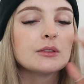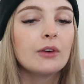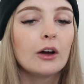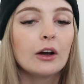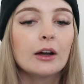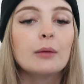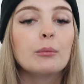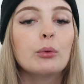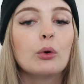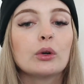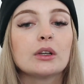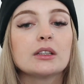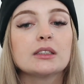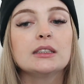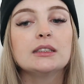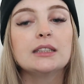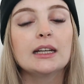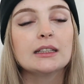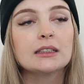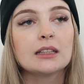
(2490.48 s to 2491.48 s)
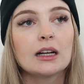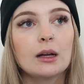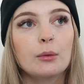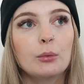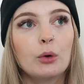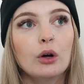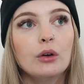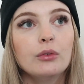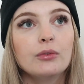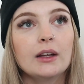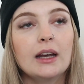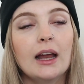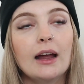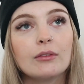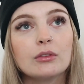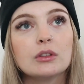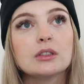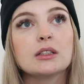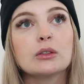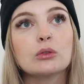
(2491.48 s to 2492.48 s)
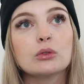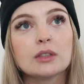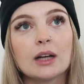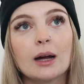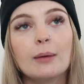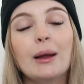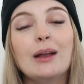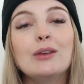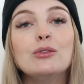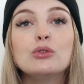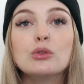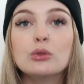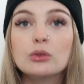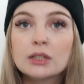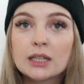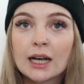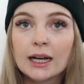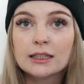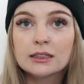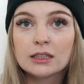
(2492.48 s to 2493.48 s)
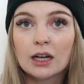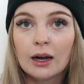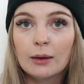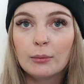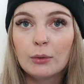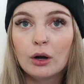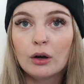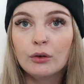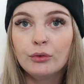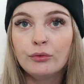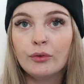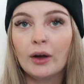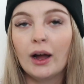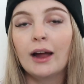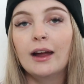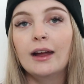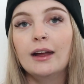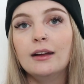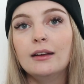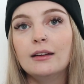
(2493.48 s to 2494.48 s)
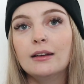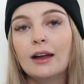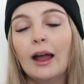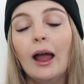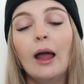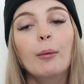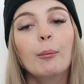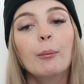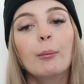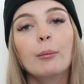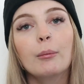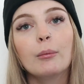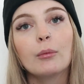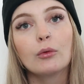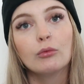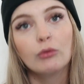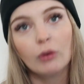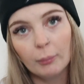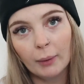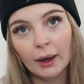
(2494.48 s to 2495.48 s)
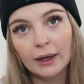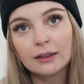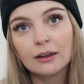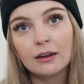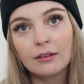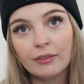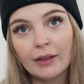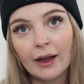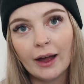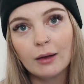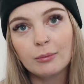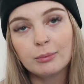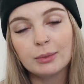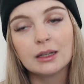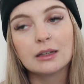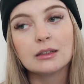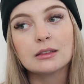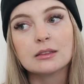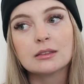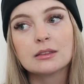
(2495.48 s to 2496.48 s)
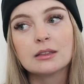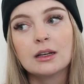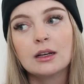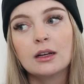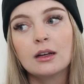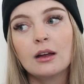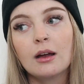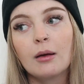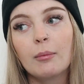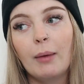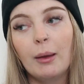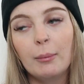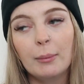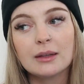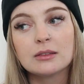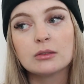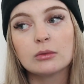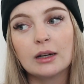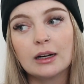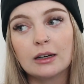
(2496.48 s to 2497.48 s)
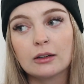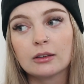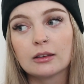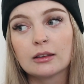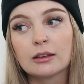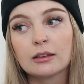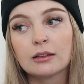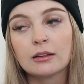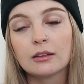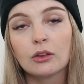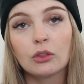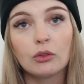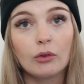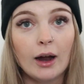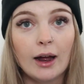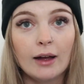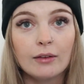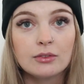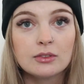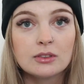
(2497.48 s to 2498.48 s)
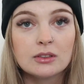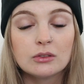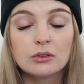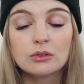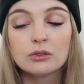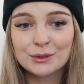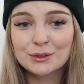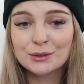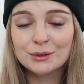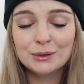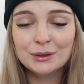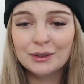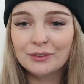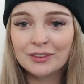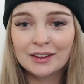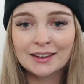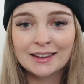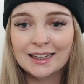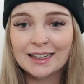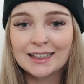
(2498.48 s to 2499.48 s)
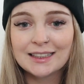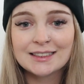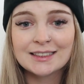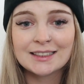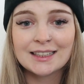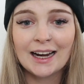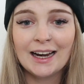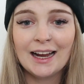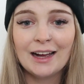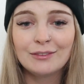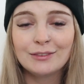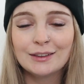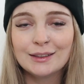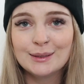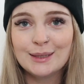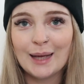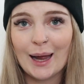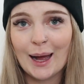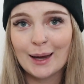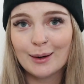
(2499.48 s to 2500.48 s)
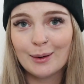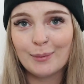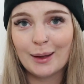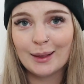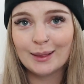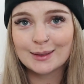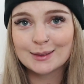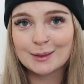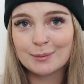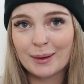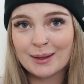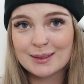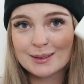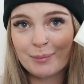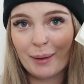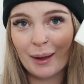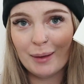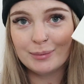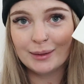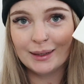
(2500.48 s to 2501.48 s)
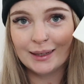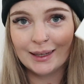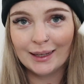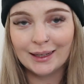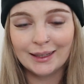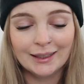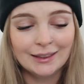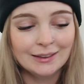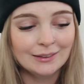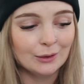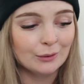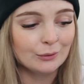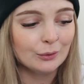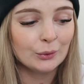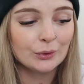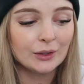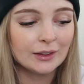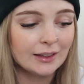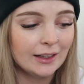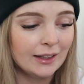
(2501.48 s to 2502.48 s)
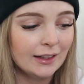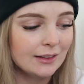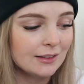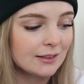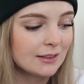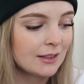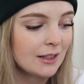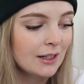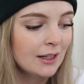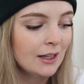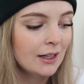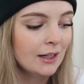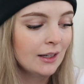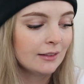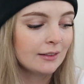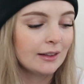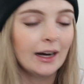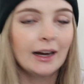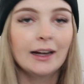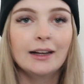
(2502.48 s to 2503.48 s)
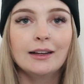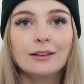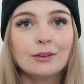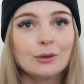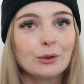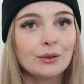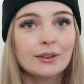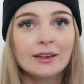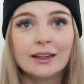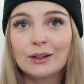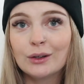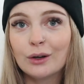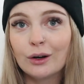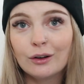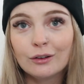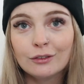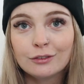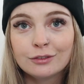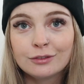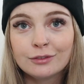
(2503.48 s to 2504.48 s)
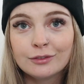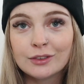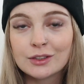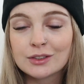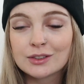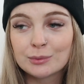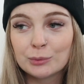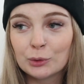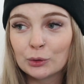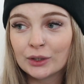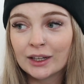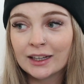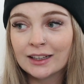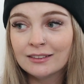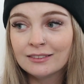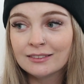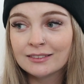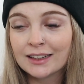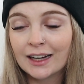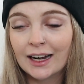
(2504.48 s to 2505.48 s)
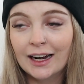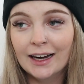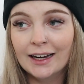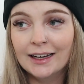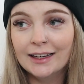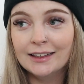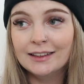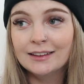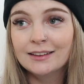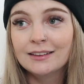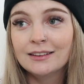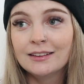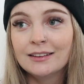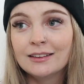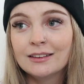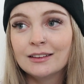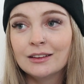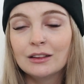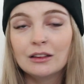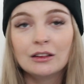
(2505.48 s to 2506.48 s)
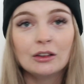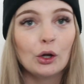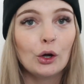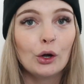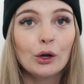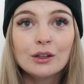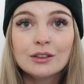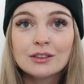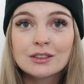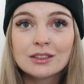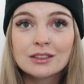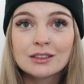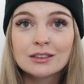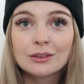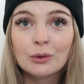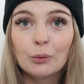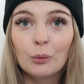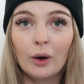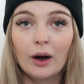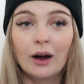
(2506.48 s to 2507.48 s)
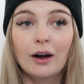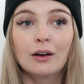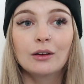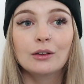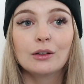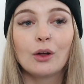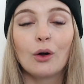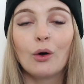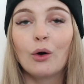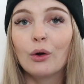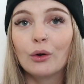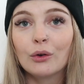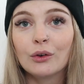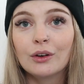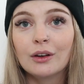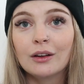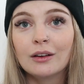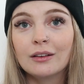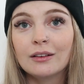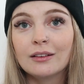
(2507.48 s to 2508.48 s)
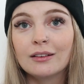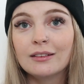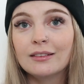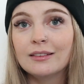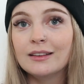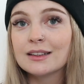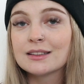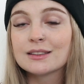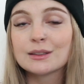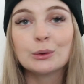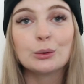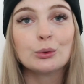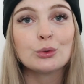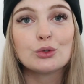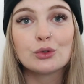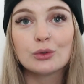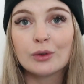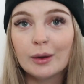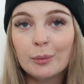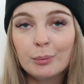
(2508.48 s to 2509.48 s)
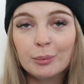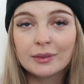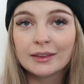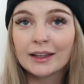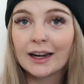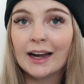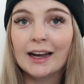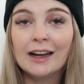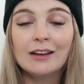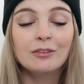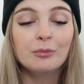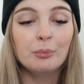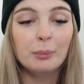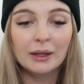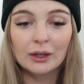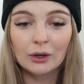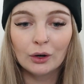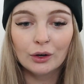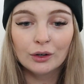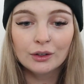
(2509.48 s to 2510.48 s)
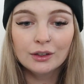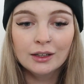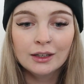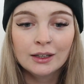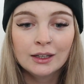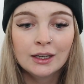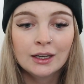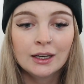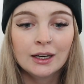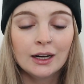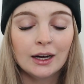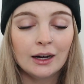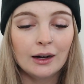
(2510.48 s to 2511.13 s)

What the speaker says: very important to take time off, and every single time I do take time off, I am reminded of that because my mental health thrives. Those are all of the things that I have written down on my little piece of paper here, of all the things that I could think of this morning that I learnt while on this little trip that I have been on.